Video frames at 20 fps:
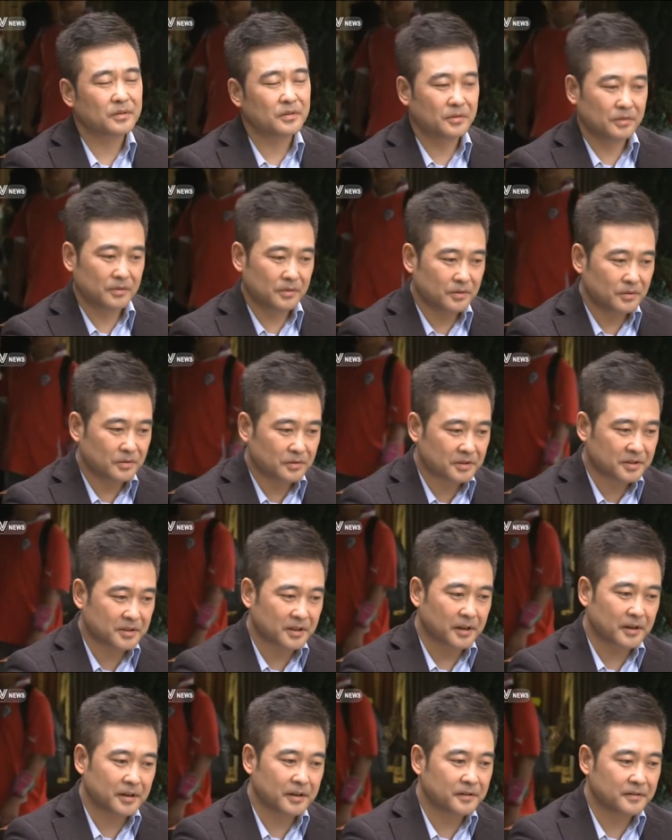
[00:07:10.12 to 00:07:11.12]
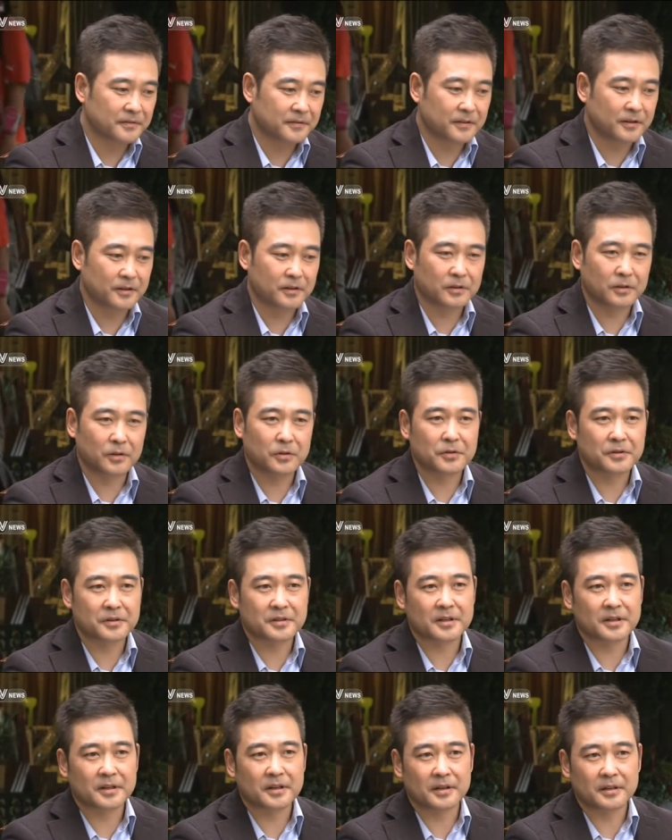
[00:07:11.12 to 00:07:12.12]
you, you studied folklore, you
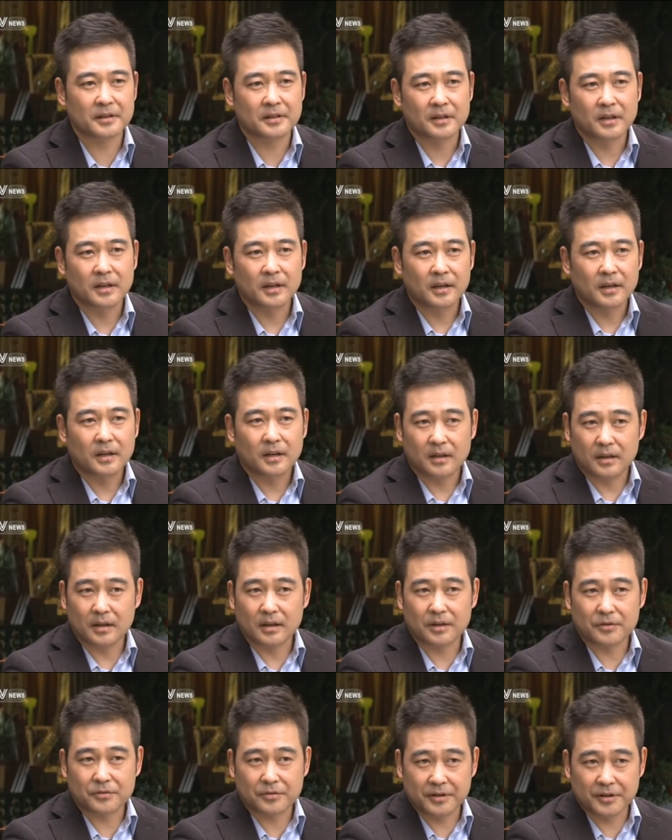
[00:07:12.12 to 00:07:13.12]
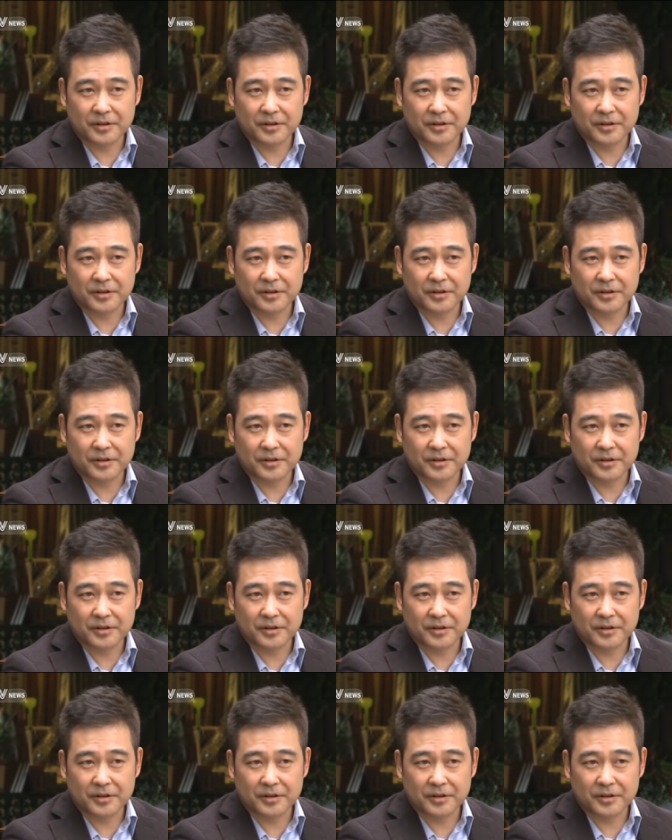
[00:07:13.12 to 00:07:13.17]
studied mythology.